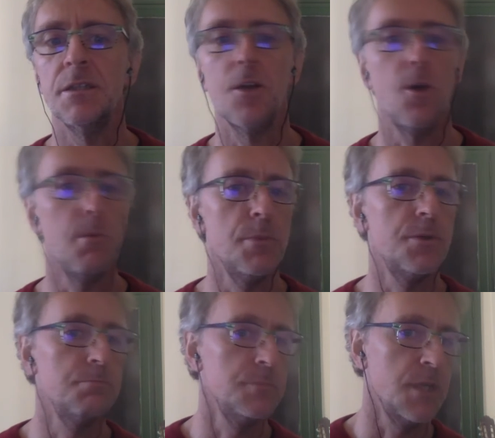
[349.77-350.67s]

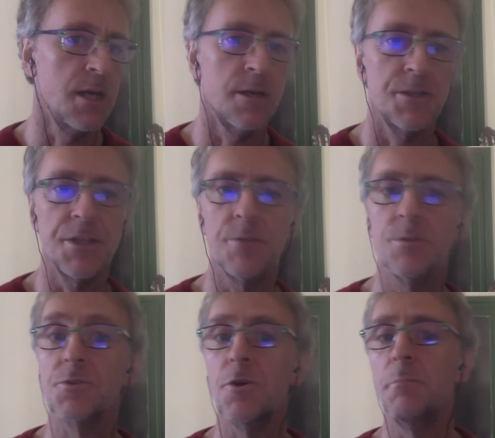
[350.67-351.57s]
common
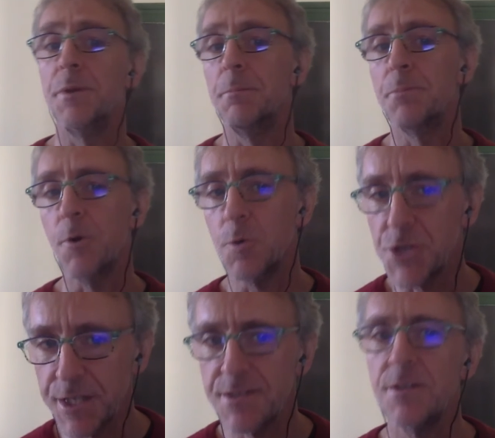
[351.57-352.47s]
articles, common
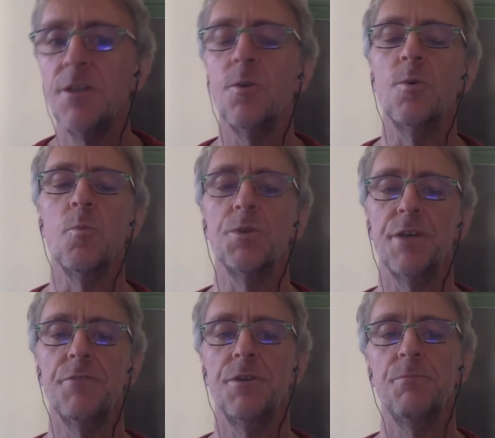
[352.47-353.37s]
projects, or
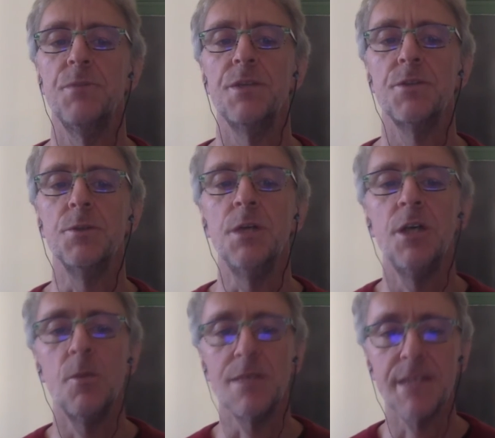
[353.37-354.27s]
whatever. So
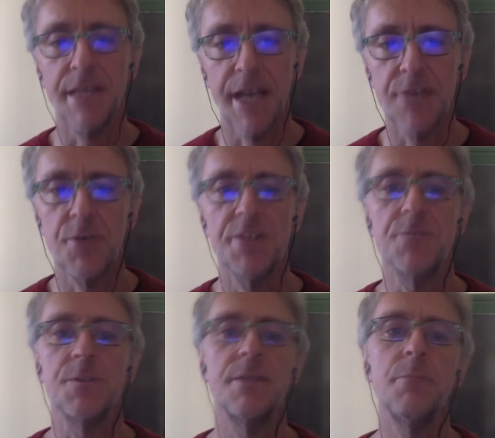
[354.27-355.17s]
once again, I try to
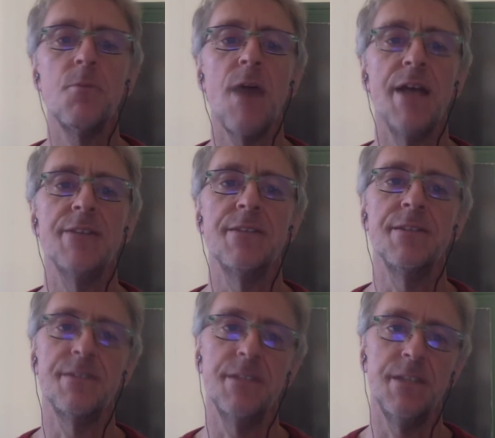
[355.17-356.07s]
summarize
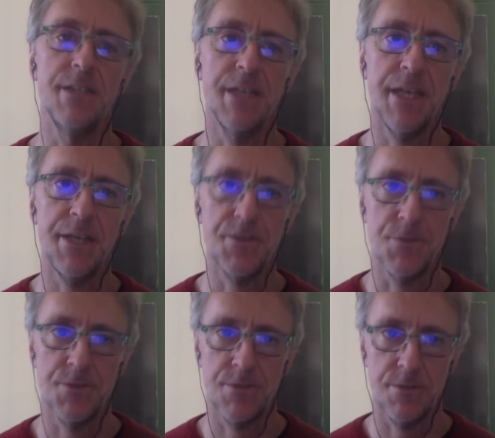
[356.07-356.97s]
these
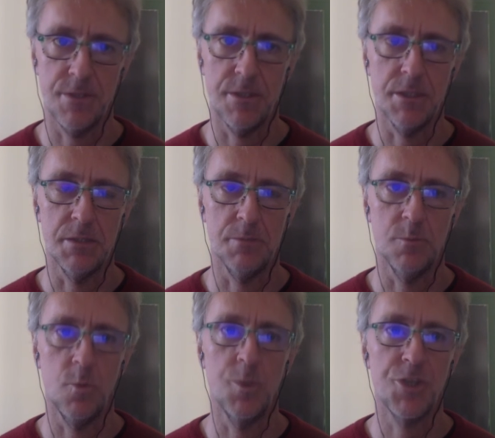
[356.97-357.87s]
indicators
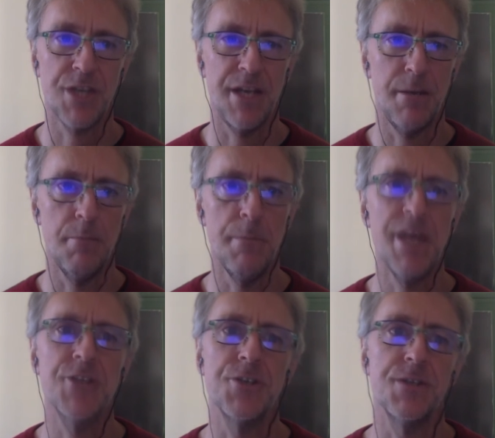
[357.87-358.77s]
which can
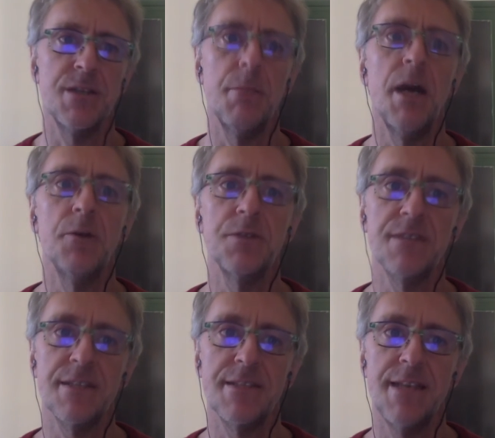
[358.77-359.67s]
measure somehow the
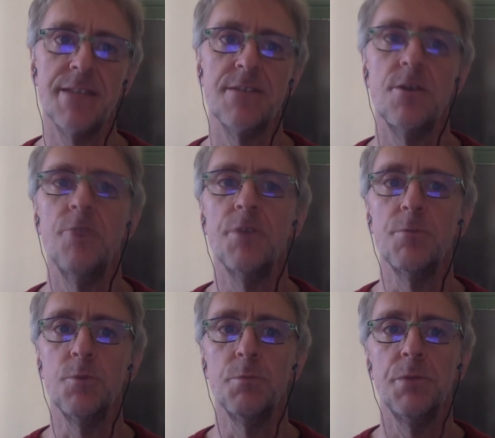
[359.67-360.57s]
success of a
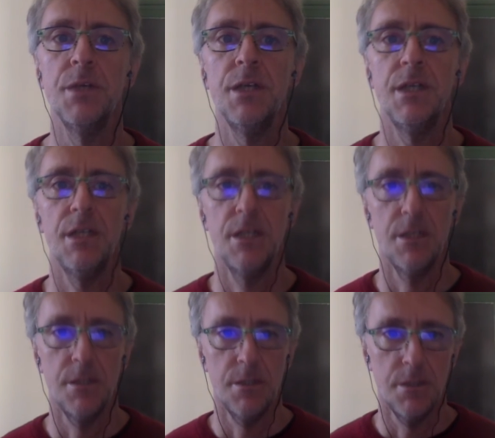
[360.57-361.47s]
group.
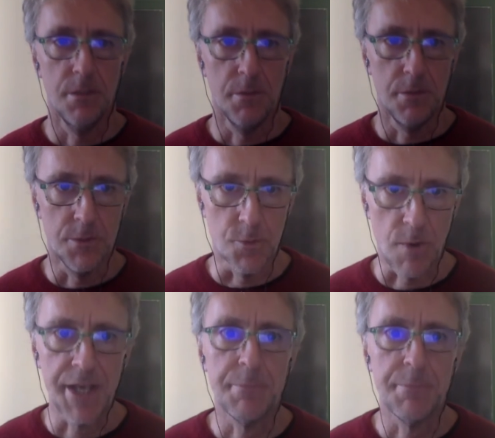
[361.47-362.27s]
The right